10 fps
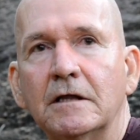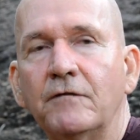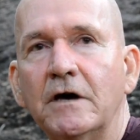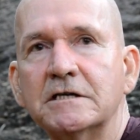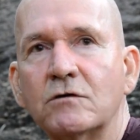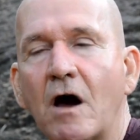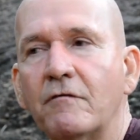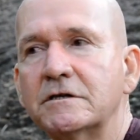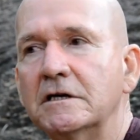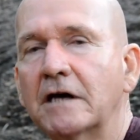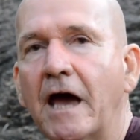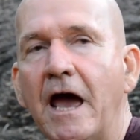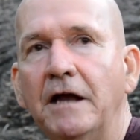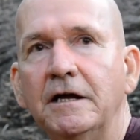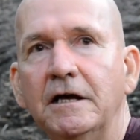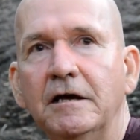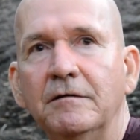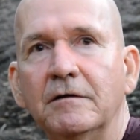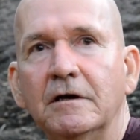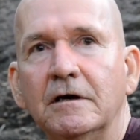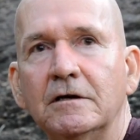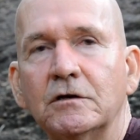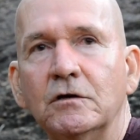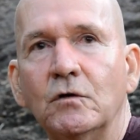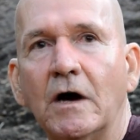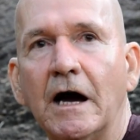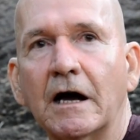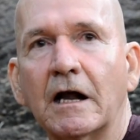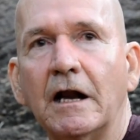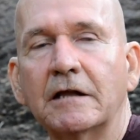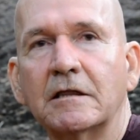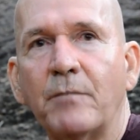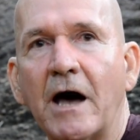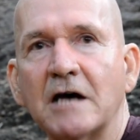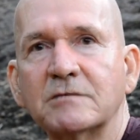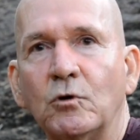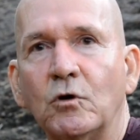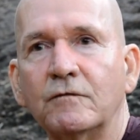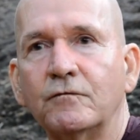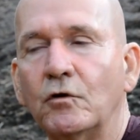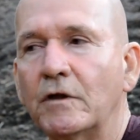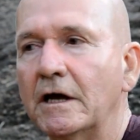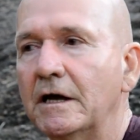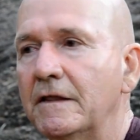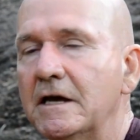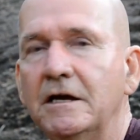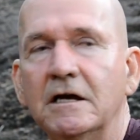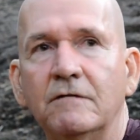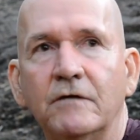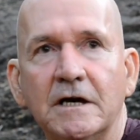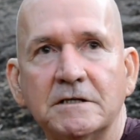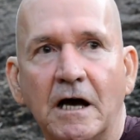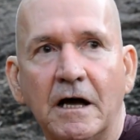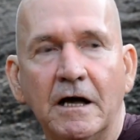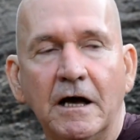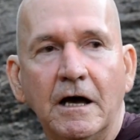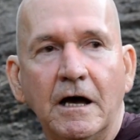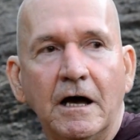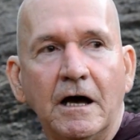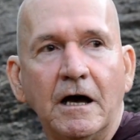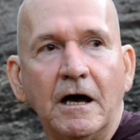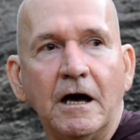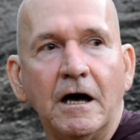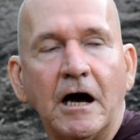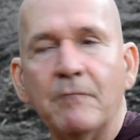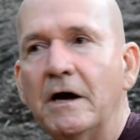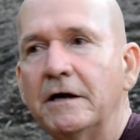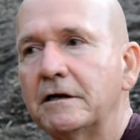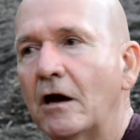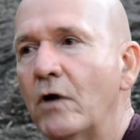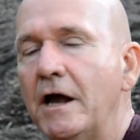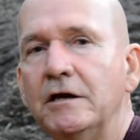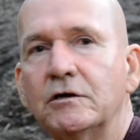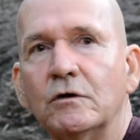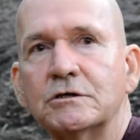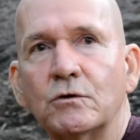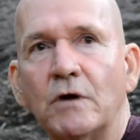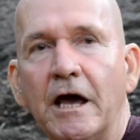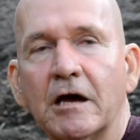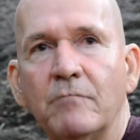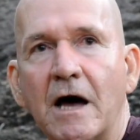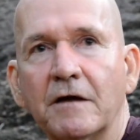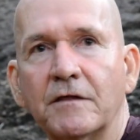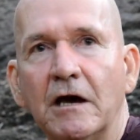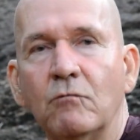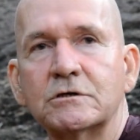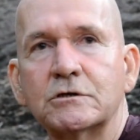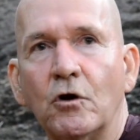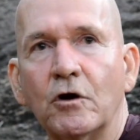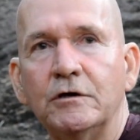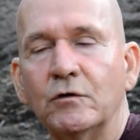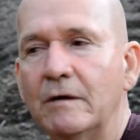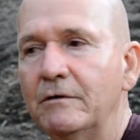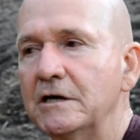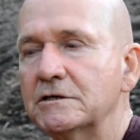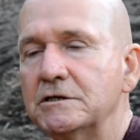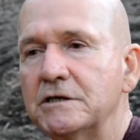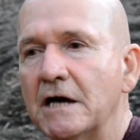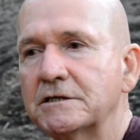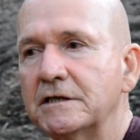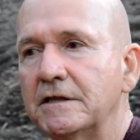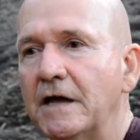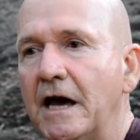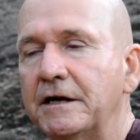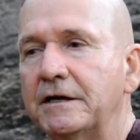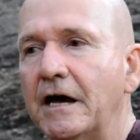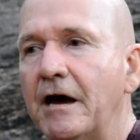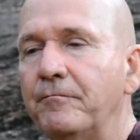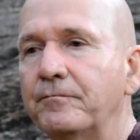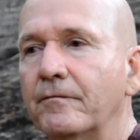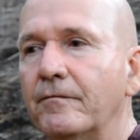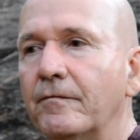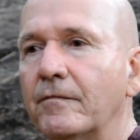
the visa office in Kandy to uh, collect the passport for the, the Indian visa, I met, I ran into a Sri Lankan monk there and was talking to him, and he suggested that, um,